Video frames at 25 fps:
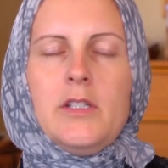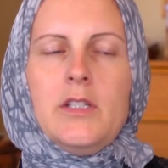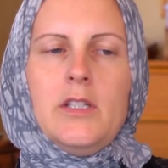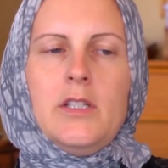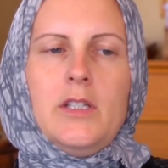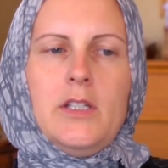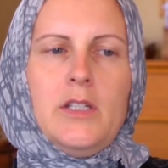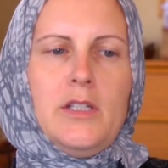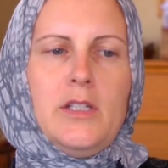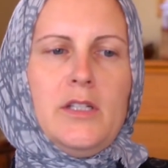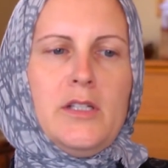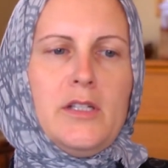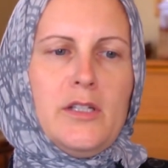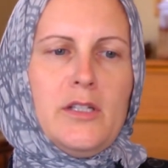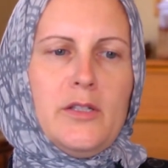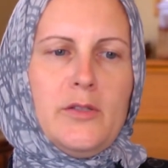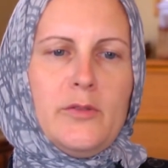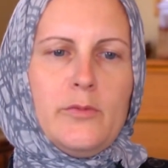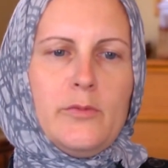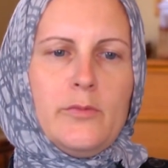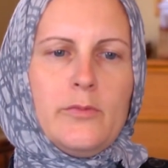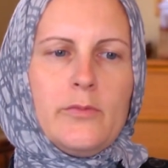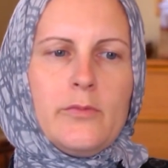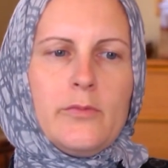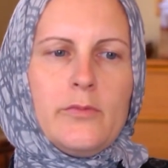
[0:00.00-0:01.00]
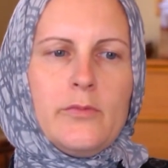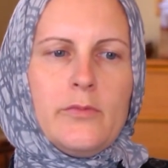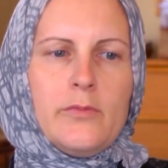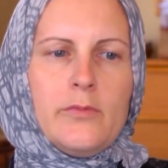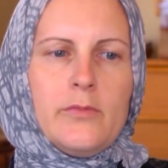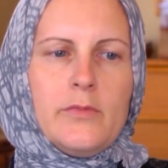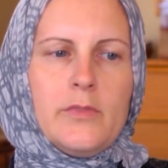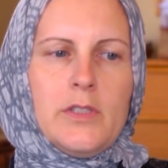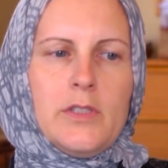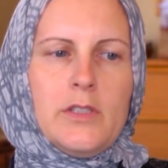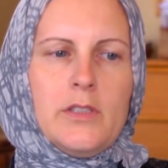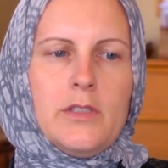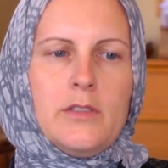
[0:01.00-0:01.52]
And
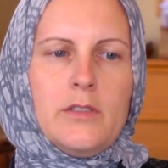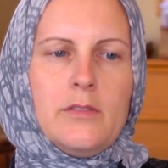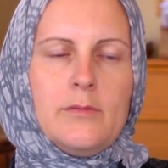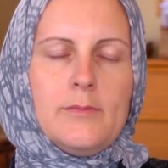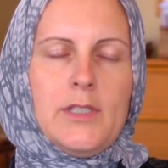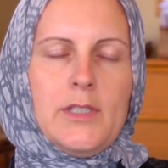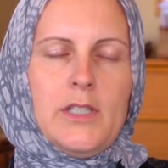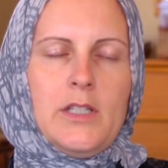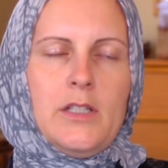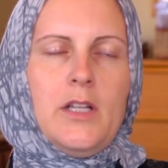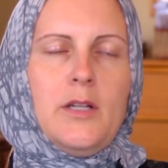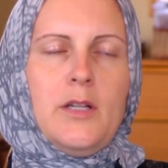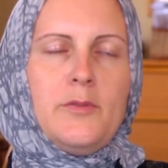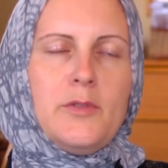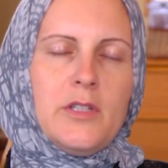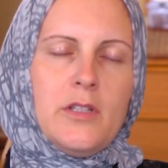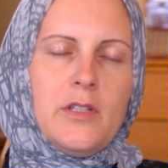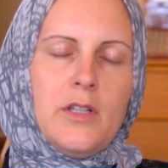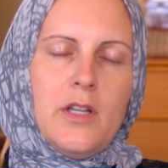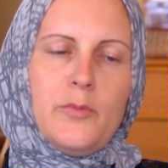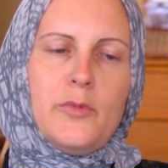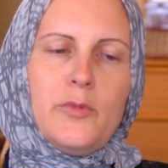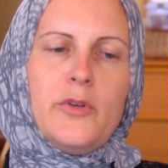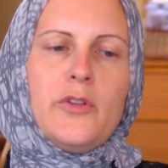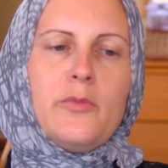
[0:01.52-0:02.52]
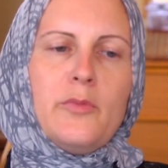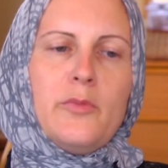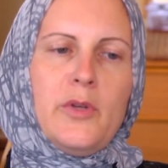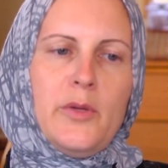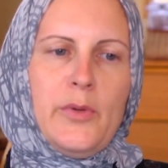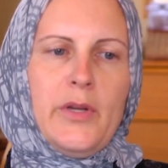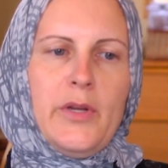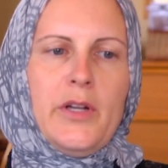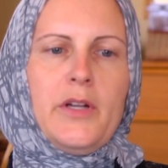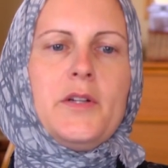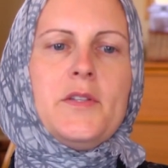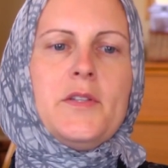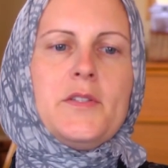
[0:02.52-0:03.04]
alhamdulillah, both my
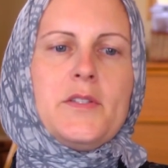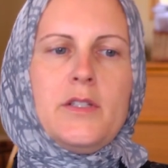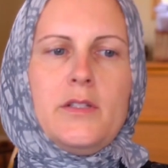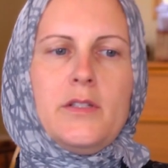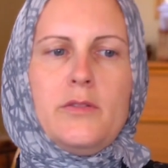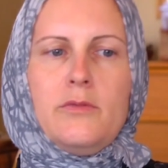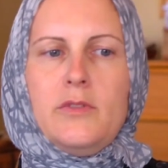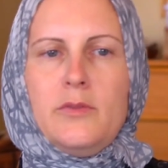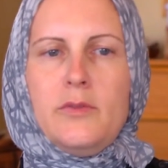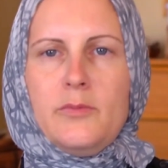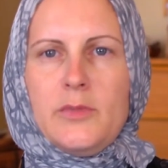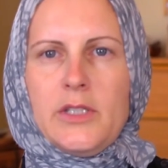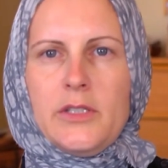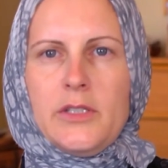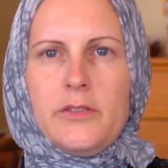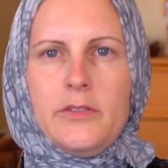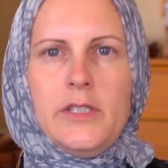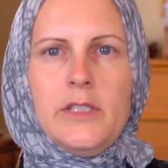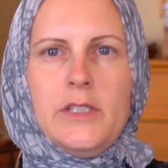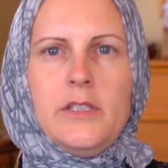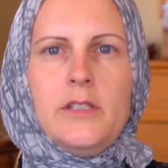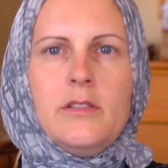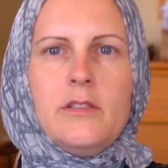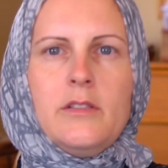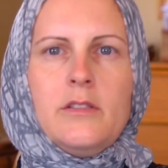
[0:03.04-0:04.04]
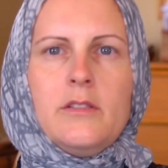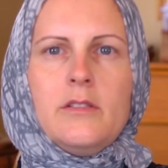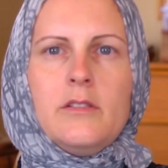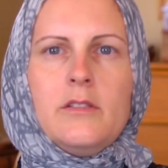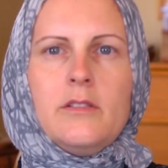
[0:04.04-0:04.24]
parents, they remarried.